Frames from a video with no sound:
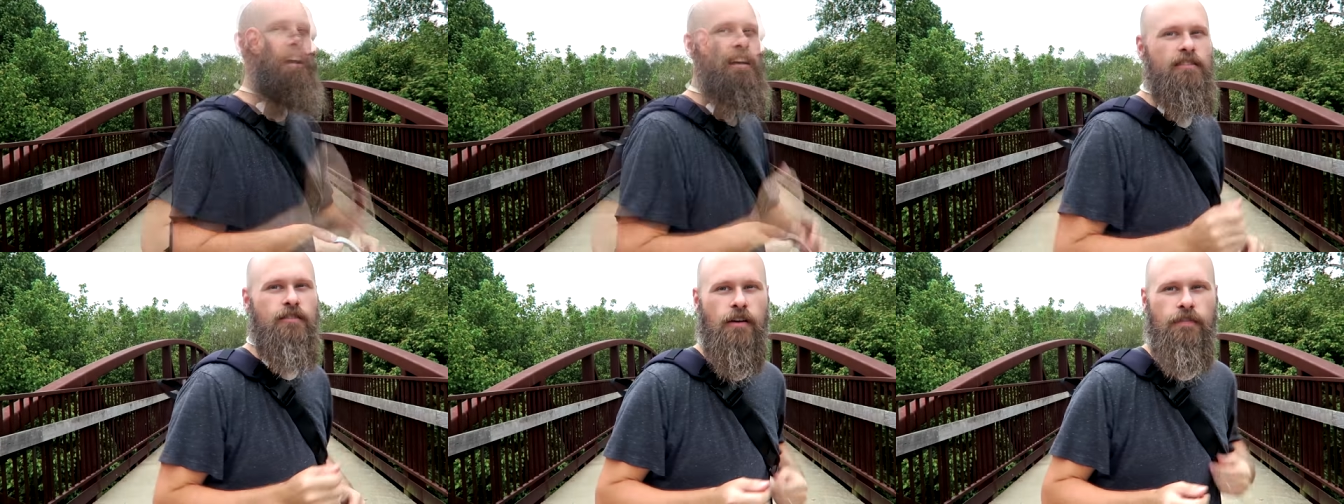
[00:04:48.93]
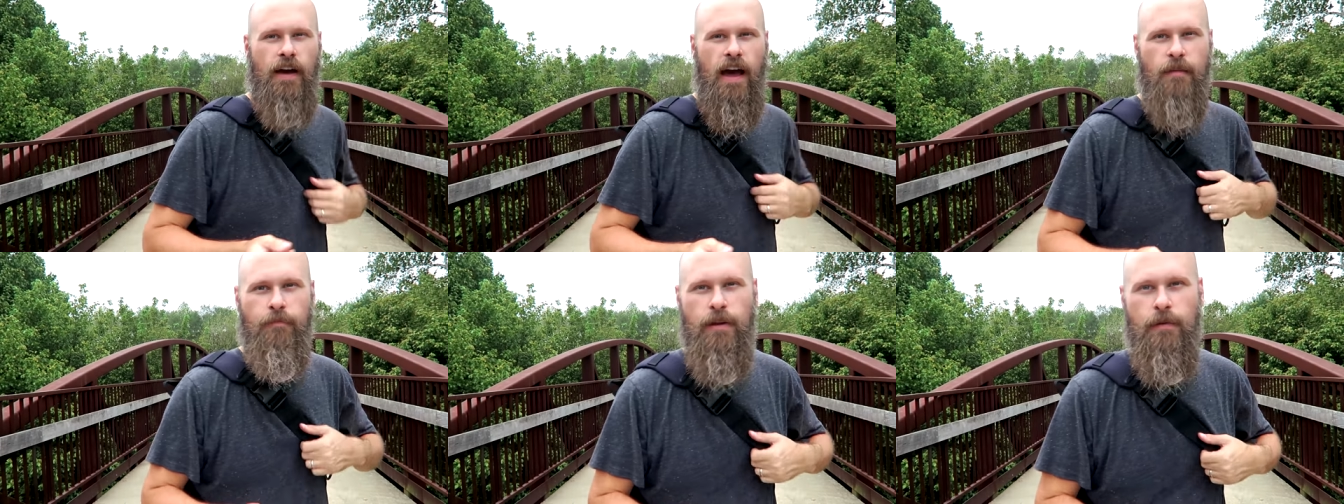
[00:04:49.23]
So I've
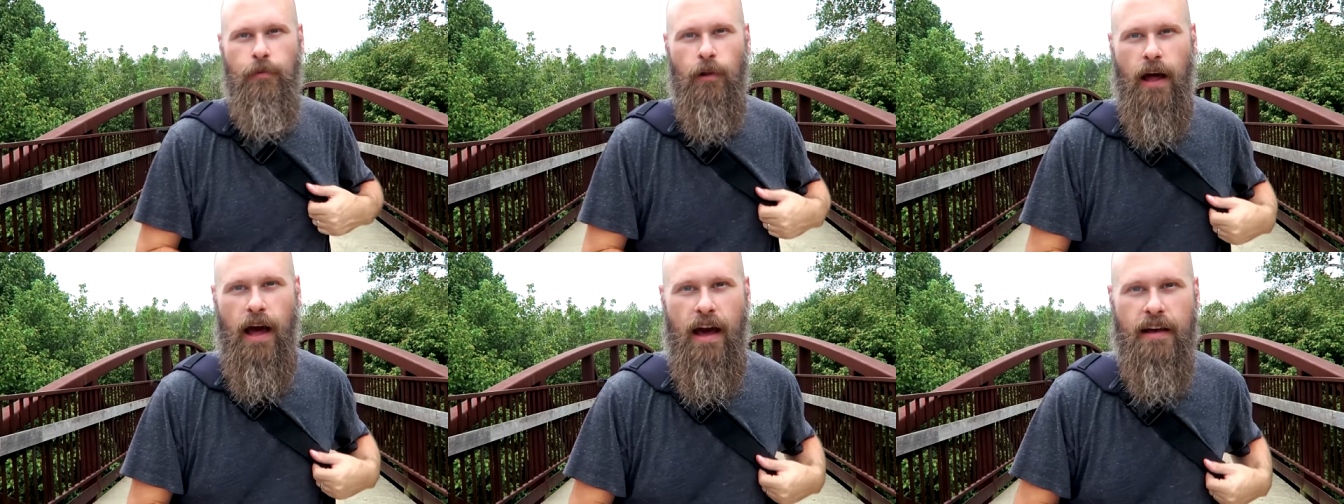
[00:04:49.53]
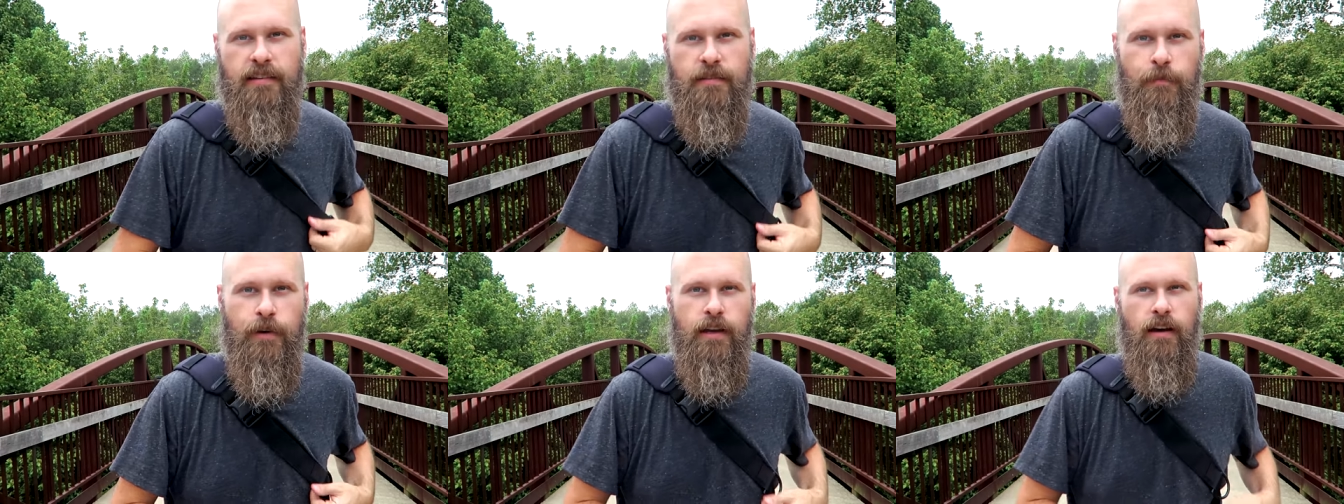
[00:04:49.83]
had people
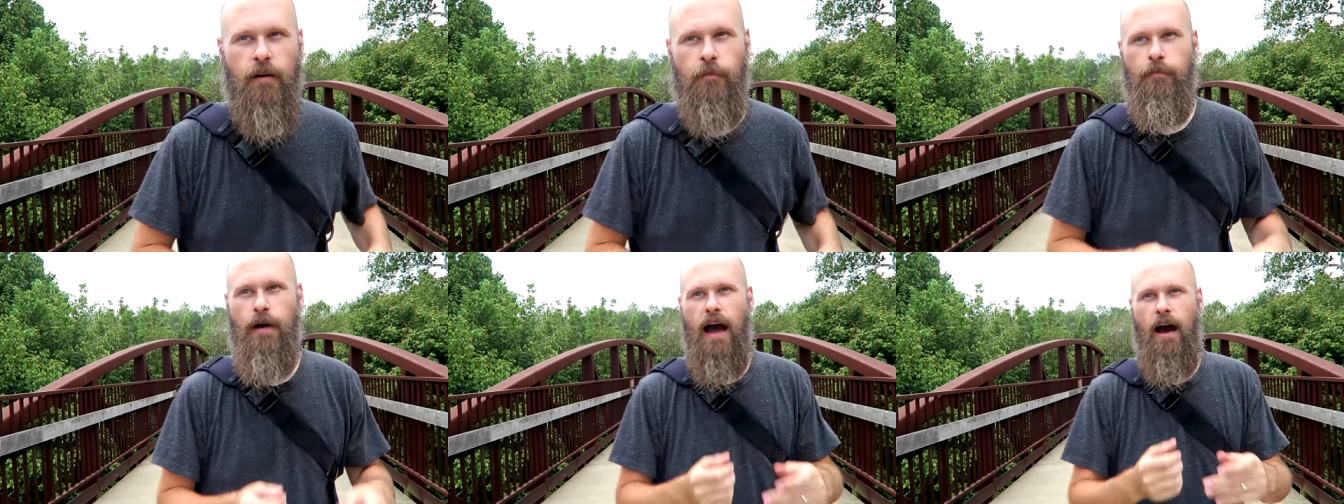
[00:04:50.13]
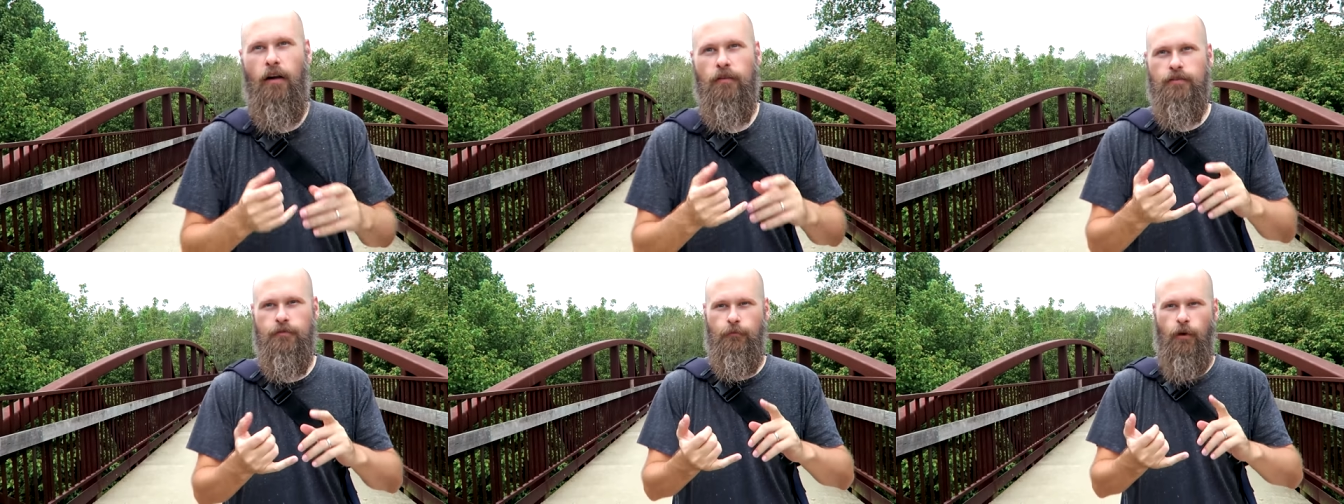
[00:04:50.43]
ask me
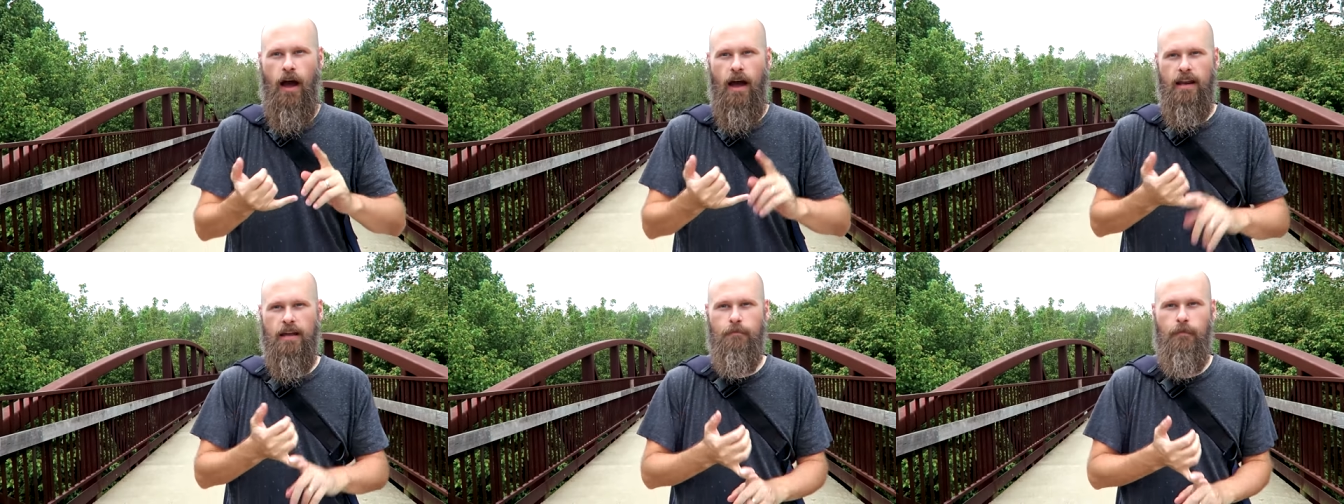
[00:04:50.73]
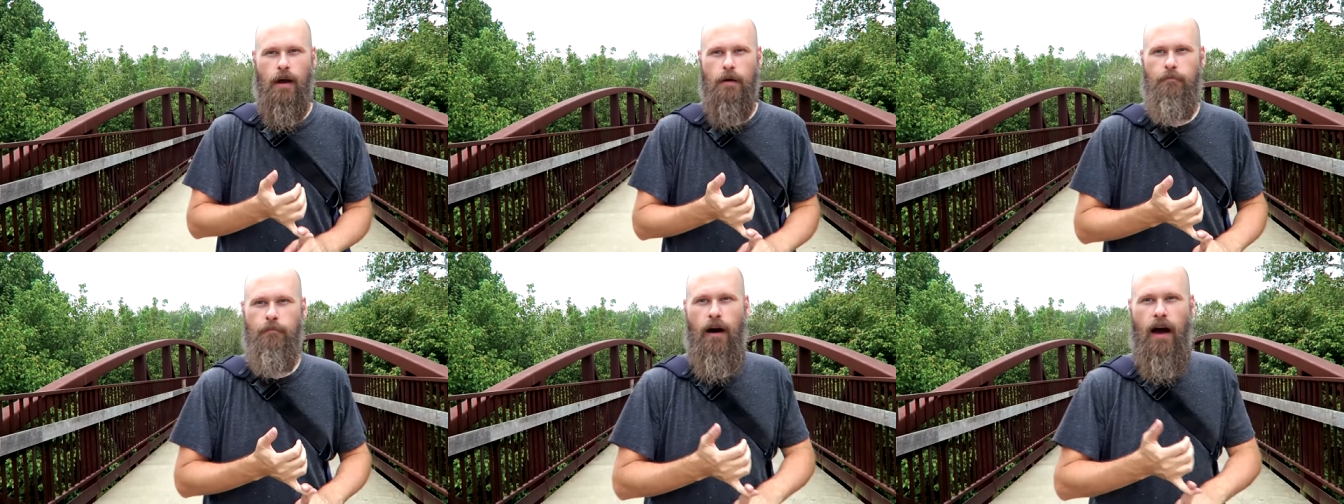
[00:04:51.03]
about riding
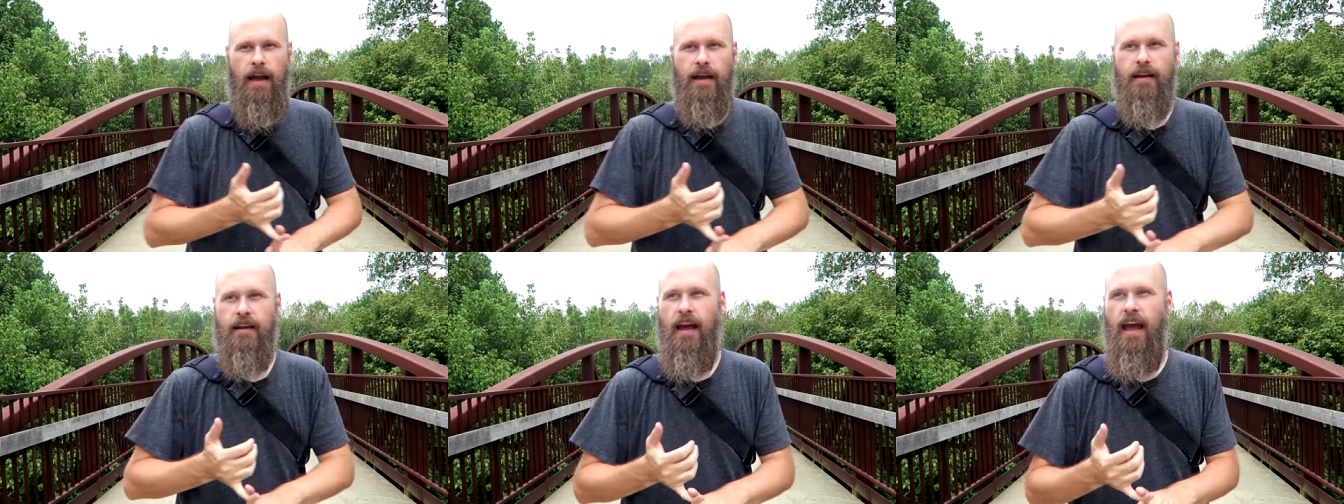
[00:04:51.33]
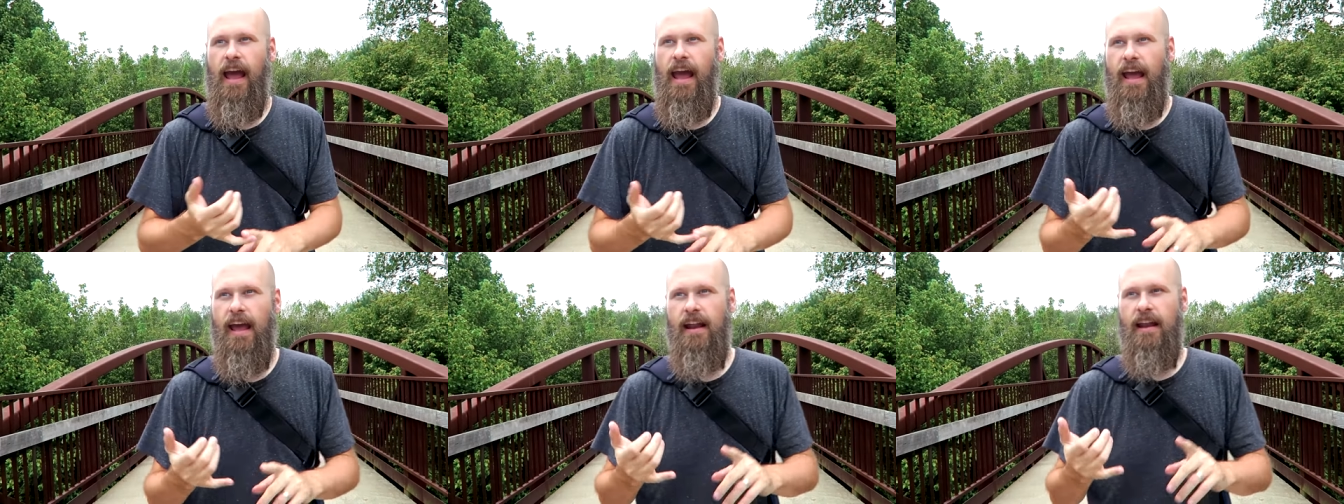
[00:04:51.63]
my bike,
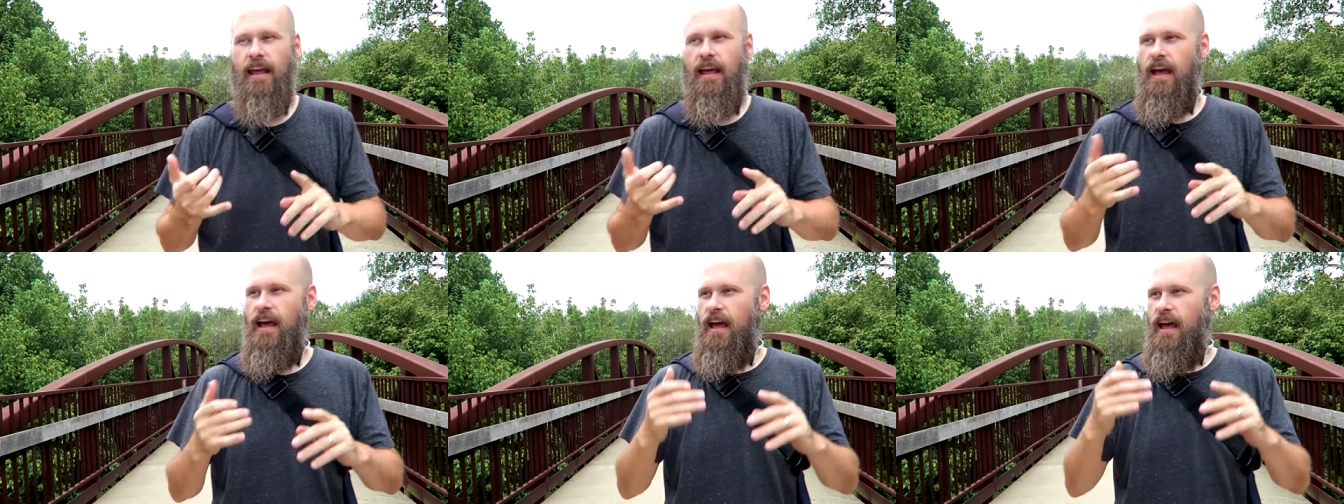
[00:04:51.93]
and